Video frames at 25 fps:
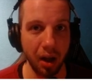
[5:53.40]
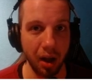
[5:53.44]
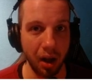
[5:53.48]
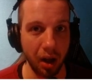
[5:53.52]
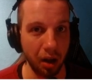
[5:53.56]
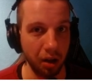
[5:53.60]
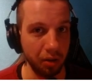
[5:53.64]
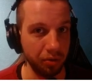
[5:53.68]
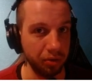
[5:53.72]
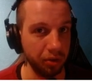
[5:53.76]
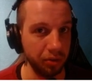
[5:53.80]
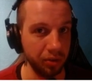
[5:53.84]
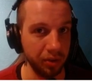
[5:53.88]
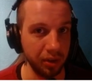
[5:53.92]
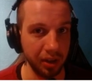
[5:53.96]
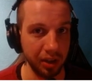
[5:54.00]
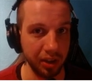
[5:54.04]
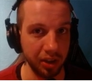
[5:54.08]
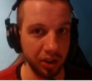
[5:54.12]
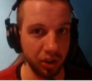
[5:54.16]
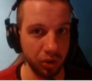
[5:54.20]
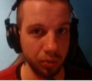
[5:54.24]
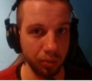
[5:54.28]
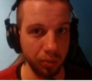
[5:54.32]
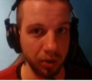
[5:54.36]
half of the
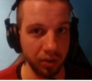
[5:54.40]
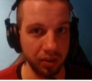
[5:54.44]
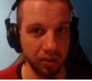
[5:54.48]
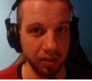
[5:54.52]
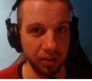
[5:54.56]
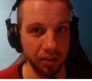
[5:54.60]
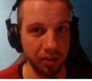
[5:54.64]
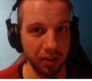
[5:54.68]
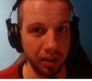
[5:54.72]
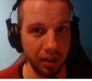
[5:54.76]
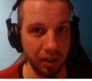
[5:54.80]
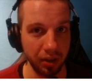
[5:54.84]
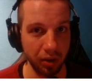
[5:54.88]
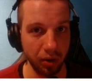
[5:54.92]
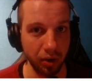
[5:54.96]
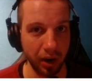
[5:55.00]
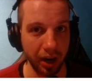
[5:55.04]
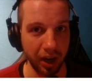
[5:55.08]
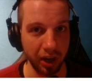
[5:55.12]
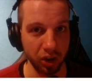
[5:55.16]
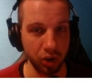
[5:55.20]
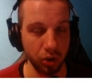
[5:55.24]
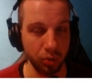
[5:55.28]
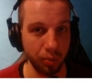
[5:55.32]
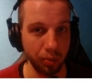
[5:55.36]
Legion monsters in your
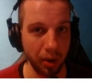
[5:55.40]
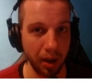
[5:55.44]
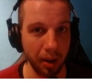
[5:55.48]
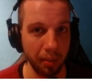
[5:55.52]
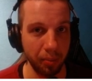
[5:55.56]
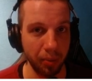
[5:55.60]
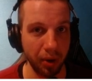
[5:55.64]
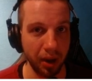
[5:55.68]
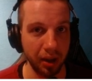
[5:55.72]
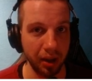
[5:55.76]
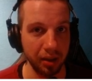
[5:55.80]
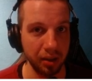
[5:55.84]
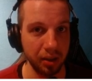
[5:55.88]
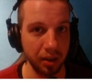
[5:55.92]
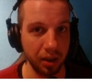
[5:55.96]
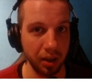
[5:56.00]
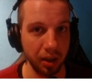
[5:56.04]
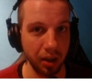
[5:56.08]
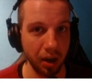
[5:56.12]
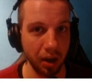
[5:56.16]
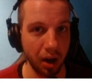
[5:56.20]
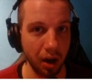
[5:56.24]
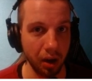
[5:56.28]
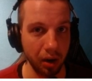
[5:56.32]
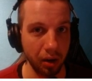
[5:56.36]
actual map, and
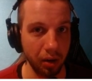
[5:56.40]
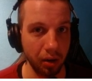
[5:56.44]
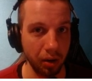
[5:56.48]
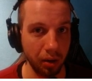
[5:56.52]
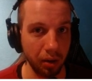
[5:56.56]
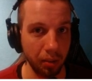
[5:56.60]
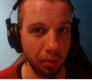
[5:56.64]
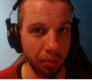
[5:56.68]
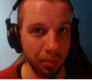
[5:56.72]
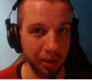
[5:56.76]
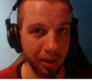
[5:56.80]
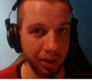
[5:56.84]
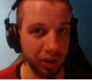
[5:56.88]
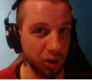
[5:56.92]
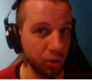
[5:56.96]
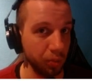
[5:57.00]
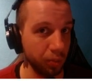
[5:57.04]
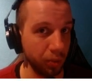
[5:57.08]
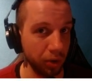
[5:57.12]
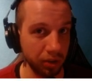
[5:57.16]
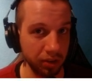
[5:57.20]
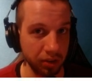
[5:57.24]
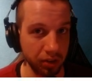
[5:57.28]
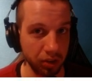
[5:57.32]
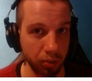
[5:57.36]
the other Legion
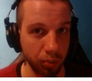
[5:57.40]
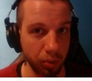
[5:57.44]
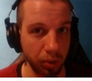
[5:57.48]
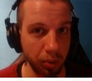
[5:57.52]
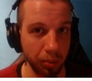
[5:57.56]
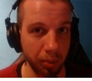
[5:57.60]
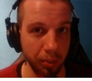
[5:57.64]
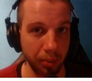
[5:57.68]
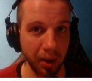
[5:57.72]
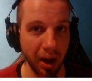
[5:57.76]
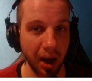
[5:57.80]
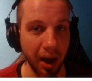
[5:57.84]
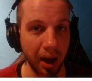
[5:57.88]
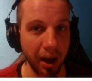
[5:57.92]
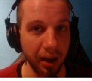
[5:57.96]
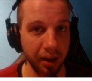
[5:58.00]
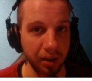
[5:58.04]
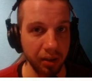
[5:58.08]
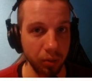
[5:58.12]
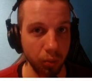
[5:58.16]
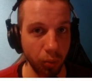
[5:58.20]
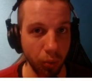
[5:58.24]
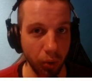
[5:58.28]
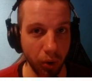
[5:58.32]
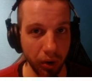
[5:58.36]
monsters will be
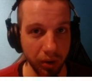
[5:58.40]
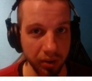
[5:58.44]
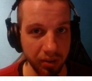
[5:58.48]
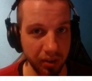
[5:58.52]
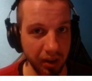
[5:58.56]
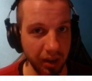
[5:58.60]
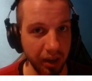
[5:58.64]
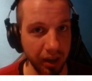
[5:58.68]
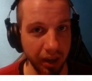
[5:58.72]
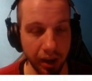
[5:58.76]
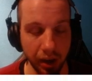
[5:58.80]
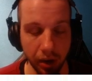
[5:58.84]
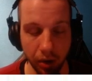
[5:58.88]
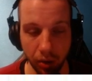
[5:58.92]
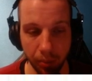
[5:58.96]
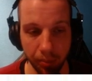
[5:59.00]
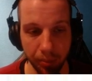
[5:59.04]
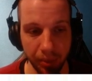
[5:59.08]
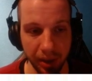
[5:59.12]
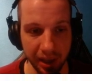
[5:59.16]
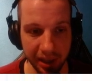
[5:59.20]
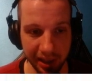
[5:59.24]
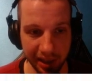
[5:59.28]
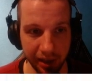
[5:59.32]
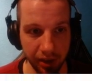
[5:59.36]
behind walls and cannot be
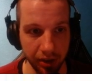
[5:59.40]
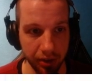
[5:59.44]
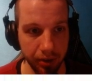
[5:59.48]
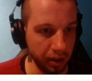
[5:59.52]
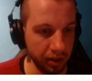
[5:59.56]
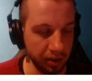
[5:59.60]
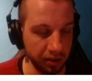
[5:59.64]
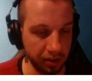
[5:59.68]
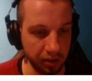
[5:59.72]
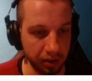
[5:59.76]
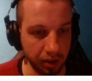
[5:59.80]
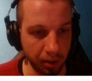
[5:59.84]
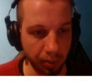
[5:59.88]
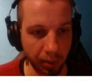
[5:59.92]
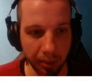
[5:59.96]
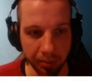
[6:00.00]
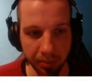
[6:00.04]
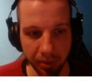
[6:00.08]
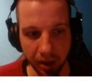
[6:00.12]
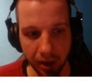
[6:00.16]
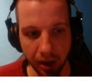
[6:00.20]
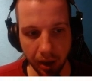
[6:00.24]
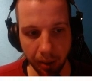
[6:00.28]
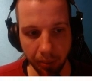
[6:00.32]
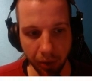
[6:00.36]
cleared. This is the map
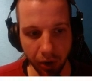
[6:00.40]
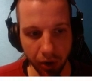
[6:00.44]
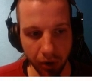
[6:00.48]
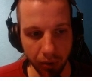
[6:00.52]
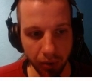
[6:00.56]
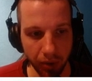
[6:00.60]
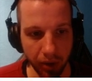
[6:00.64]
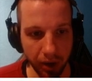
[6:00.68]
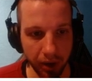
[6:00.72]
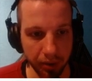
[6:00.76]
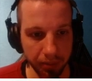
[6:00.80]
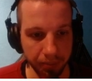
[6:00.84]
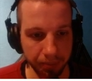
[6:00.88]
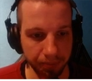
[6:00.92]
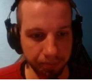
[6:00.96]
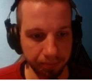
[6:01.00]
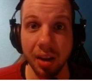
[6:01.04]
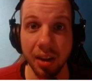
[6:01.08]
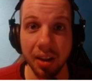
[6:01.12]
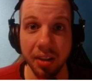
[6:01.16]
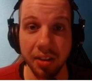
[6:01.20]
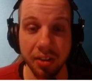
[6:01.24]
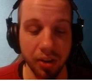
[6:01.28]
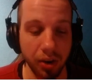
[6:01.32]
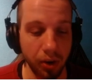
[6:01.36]
that I'm gonna run.
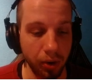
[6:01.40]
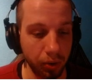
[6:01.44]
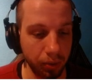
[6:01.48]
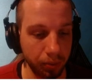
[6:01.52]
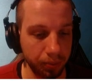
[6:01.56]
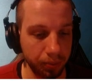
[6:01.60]
Let's go.